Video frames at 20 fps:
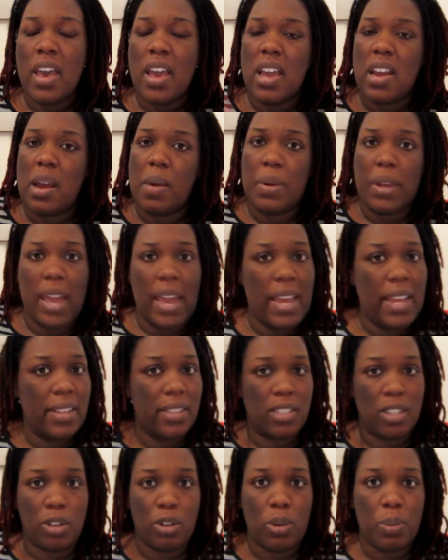and I would
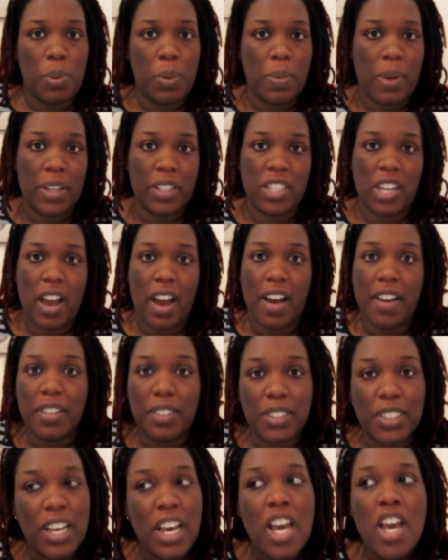hate to cripple my
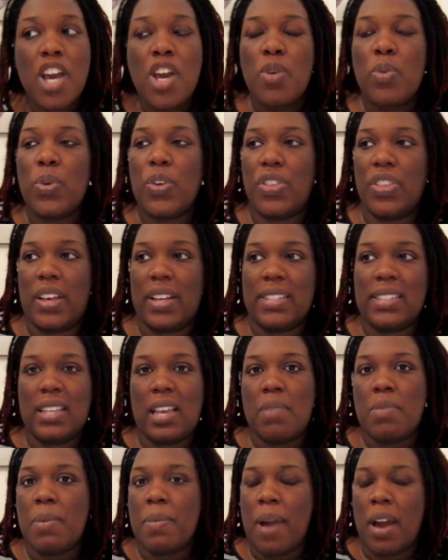child with that
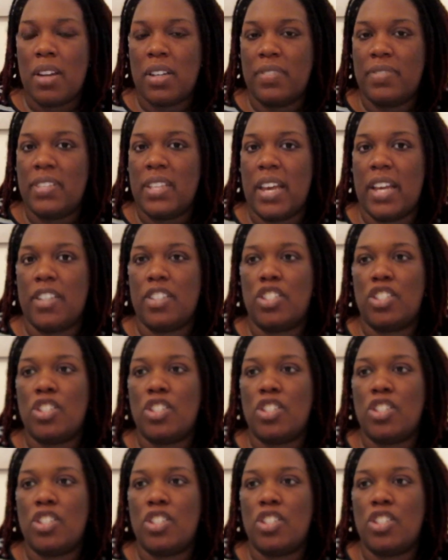same amount of debt.